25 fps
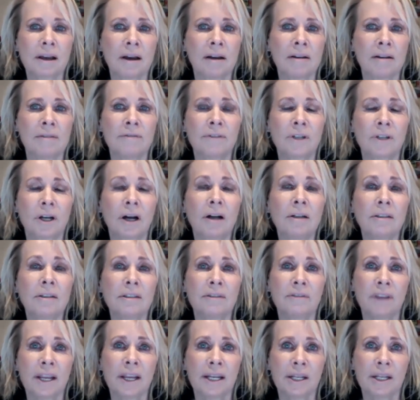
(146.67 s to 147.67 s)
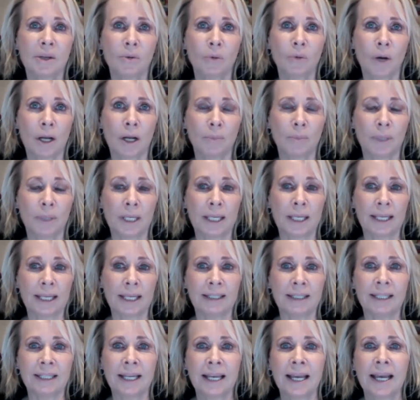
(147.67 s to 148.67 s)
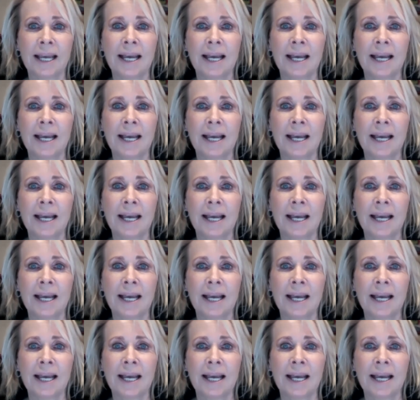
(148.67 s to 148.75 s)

of cultivating well-being.